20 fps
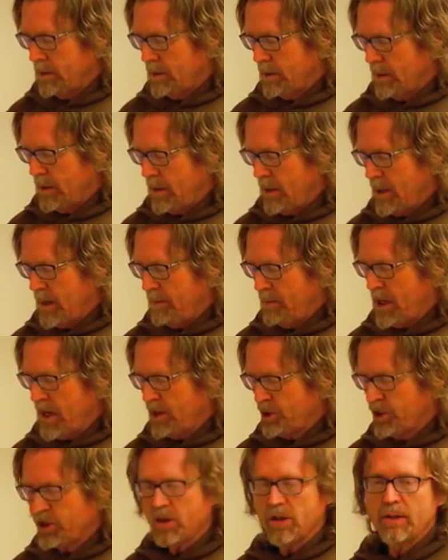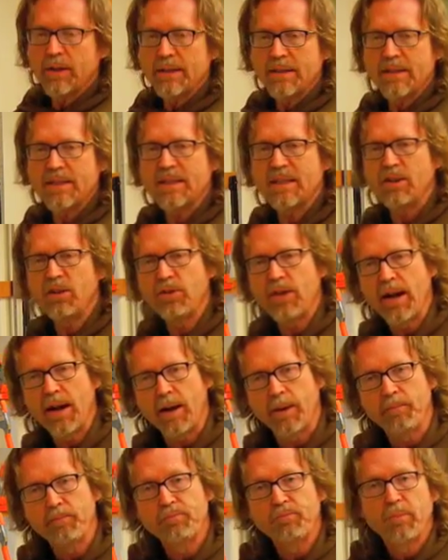I'm not sure it's still
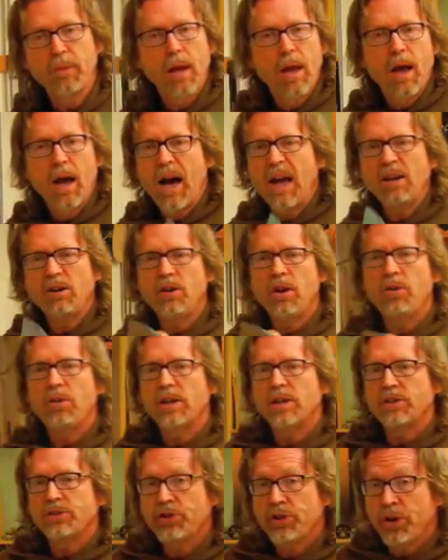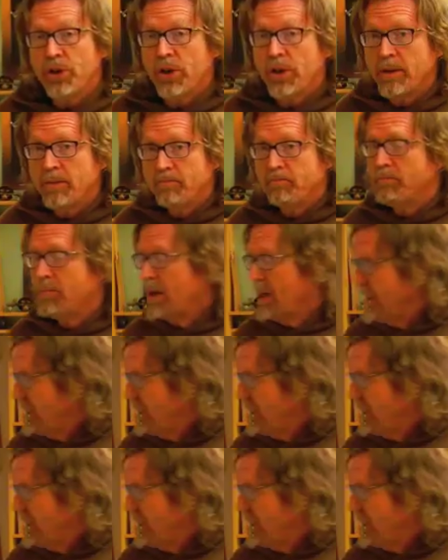there. I don't know that it's good, but